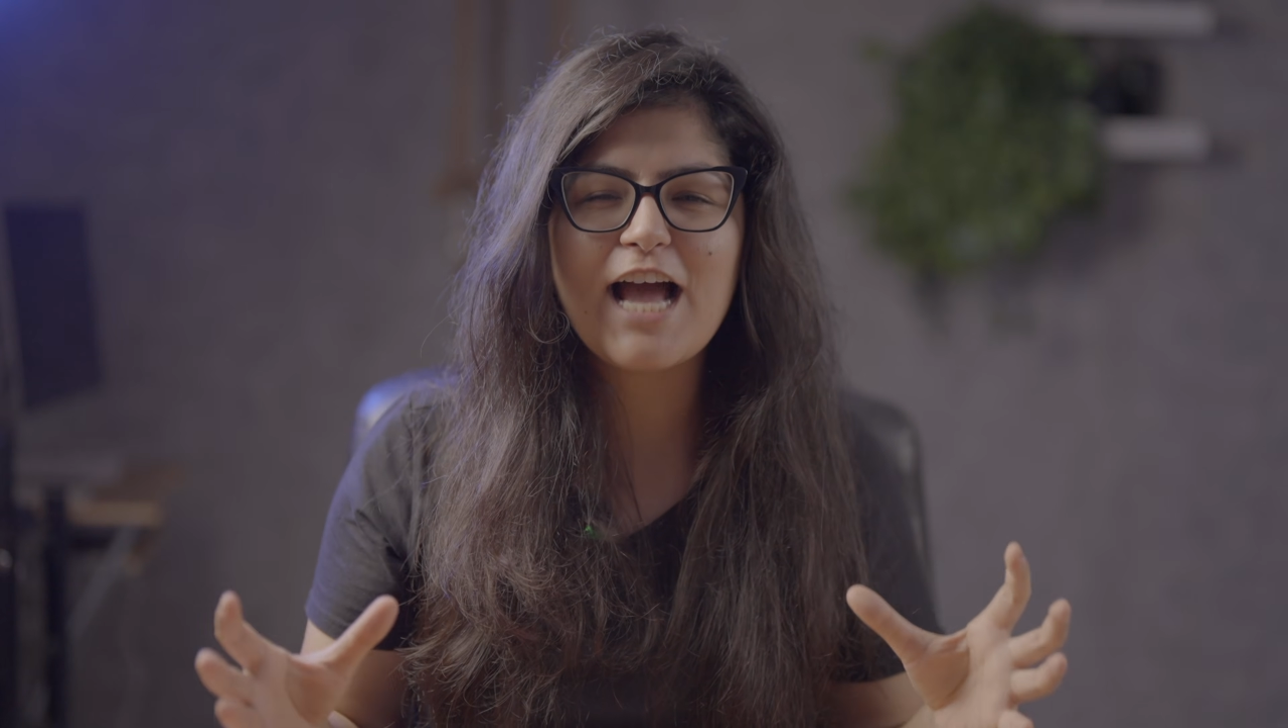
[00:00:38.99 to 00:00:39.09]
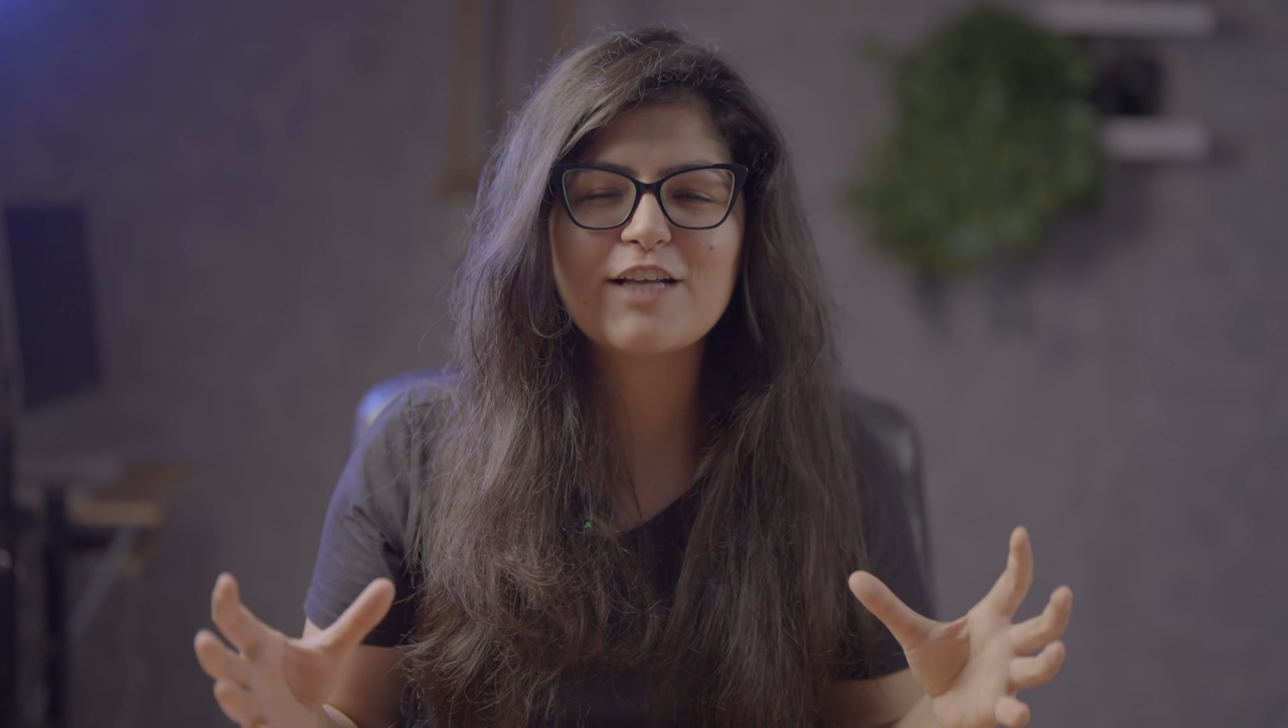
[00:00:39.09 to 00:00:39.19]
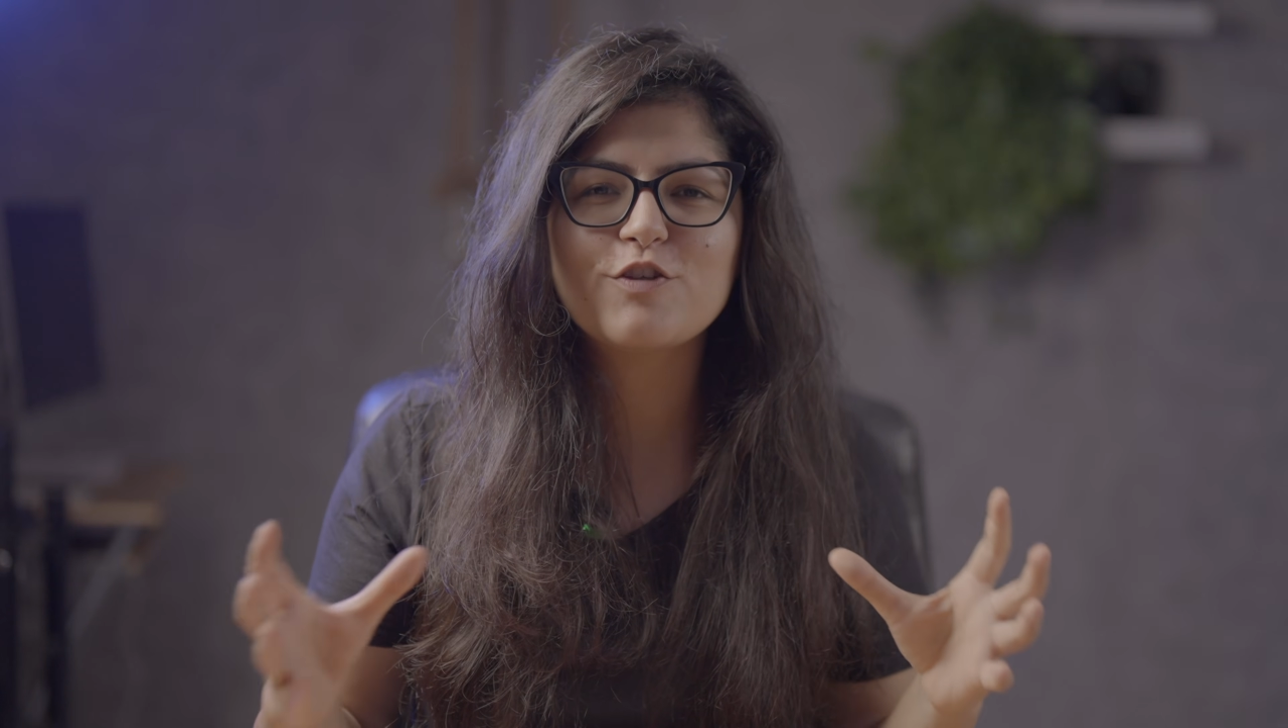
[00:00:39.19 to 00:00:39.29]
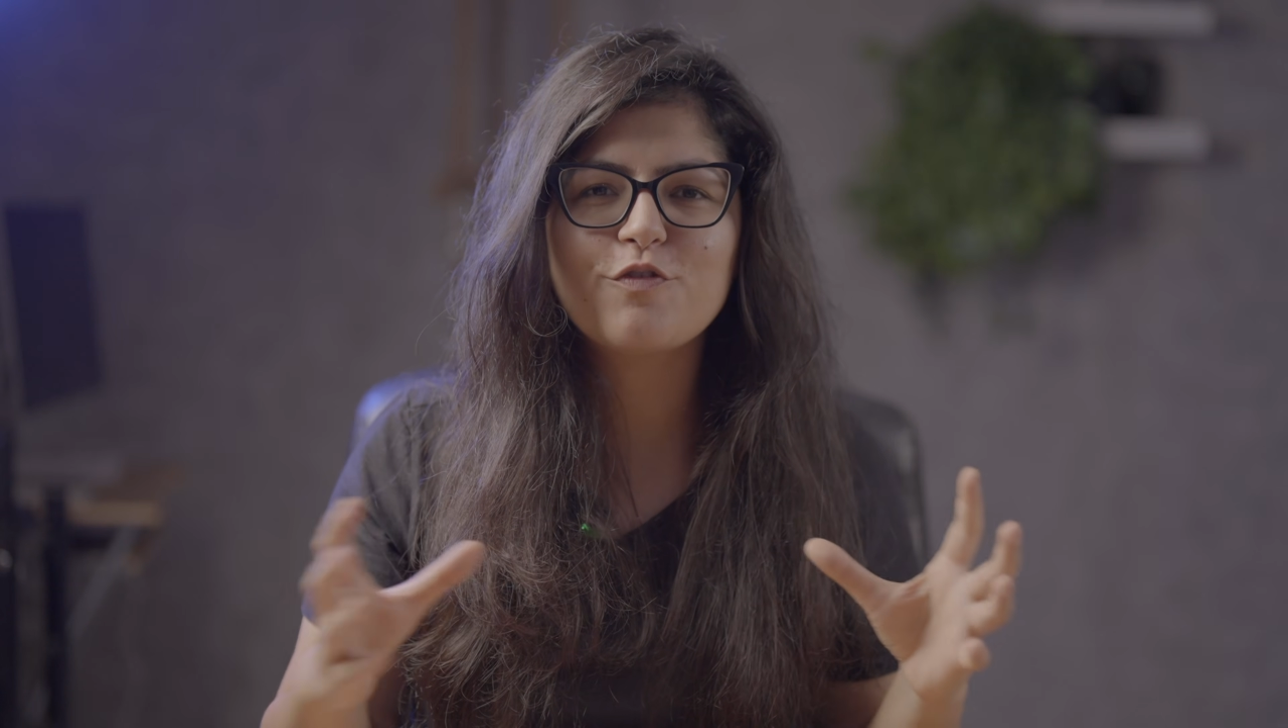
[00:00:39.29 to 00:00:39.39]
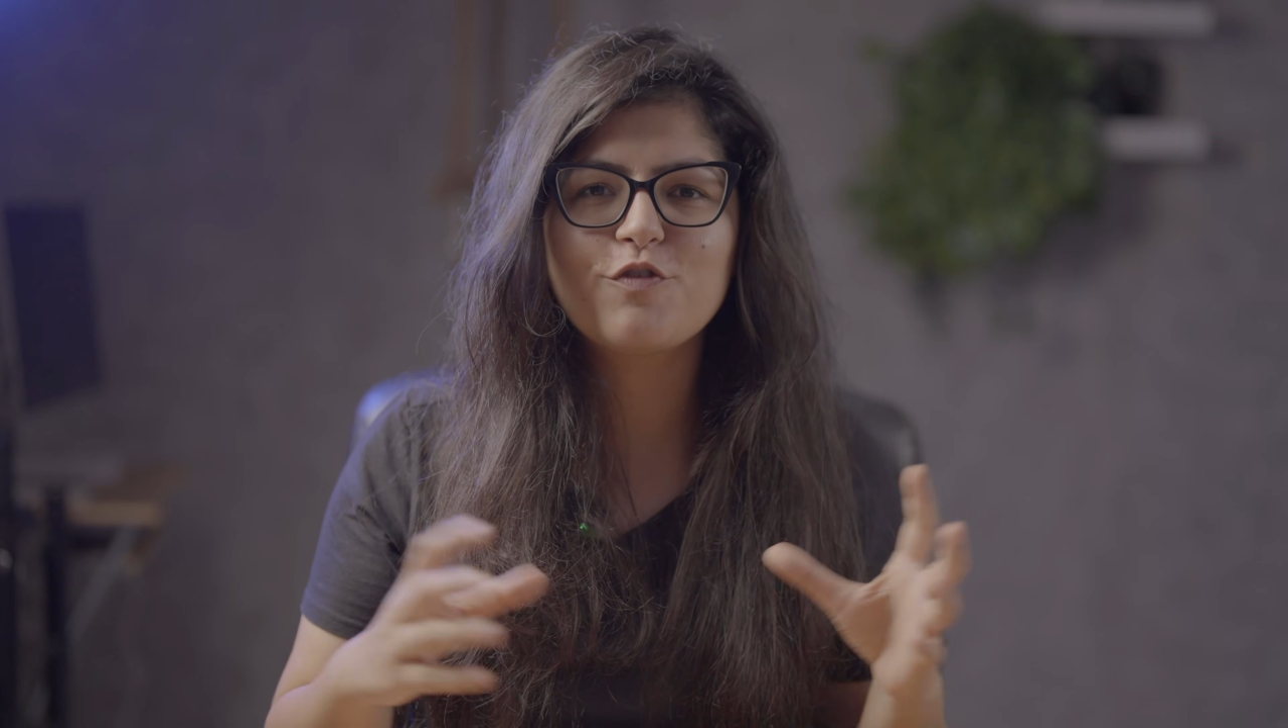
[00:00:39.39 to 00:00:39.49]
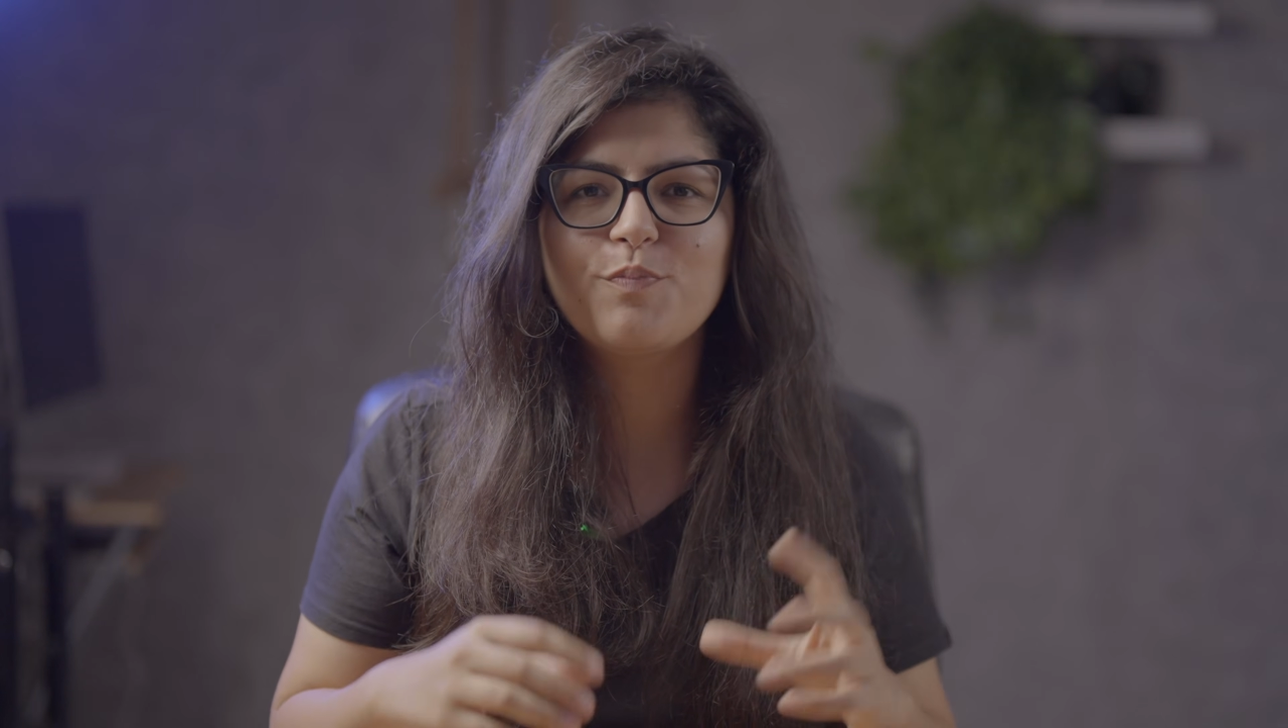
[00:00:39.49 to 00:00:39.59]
lakhs of